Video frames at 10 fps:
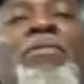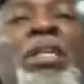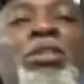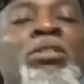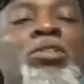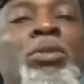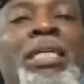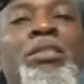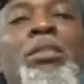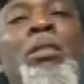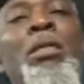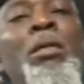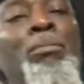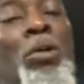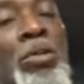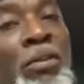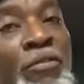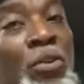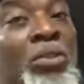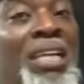whatever you can donate, because the
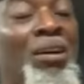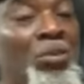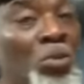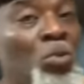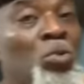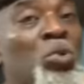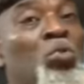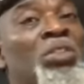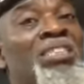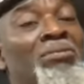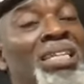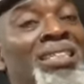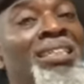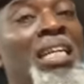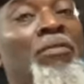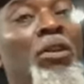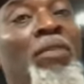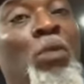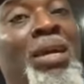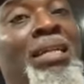funds are going to go towards raising the level
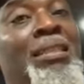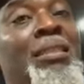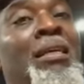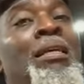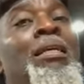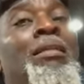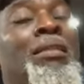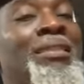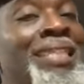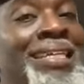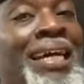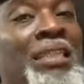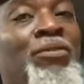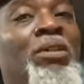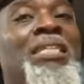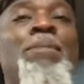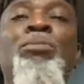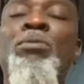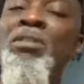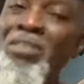of awareness. The NINAs, for
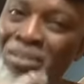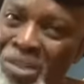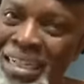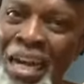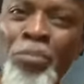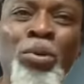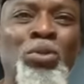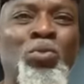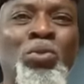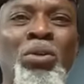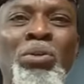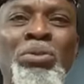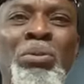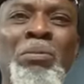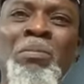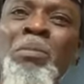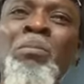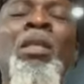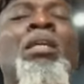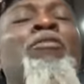example, you can help us also.
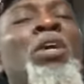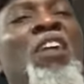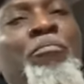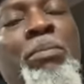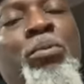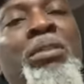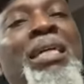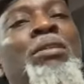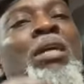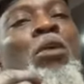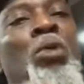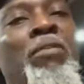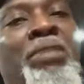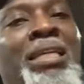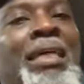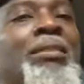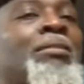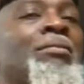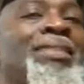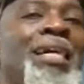If you have people that are not aware of NINAs,
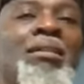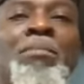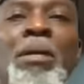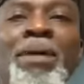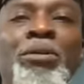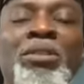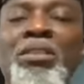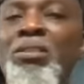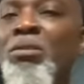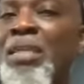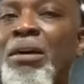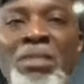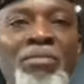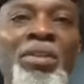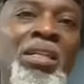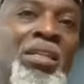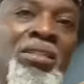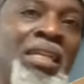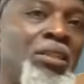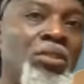tell them about it in your towns and villages.
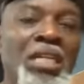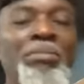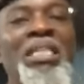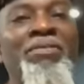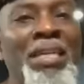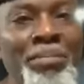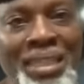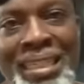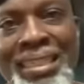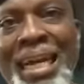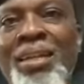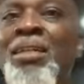Send it to them. Give them data.